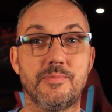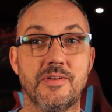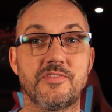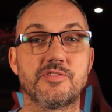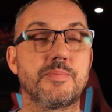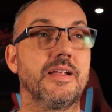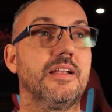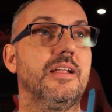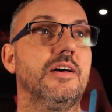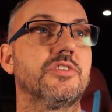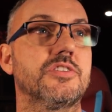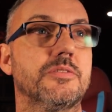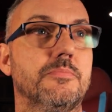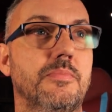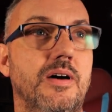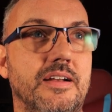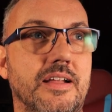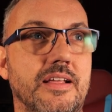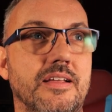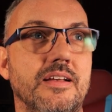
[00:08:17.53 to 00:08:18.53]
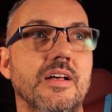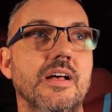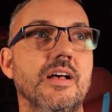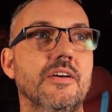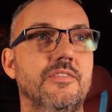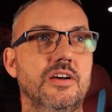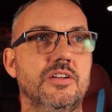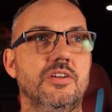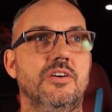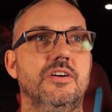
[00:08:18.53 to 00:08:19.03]
We've spent loads of money.
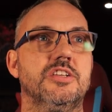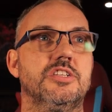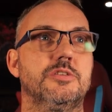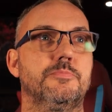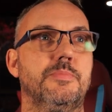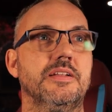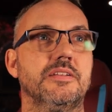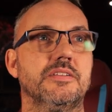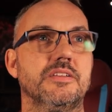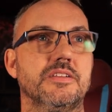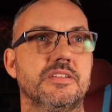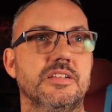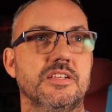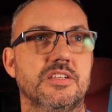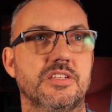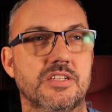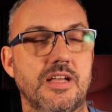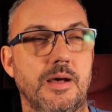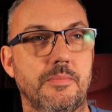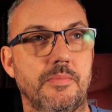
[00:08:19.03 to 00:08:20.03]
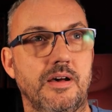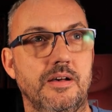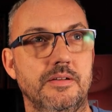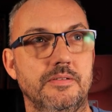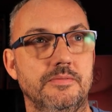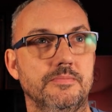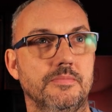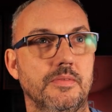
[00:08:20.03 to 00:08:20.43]
Third highest spenders this summer,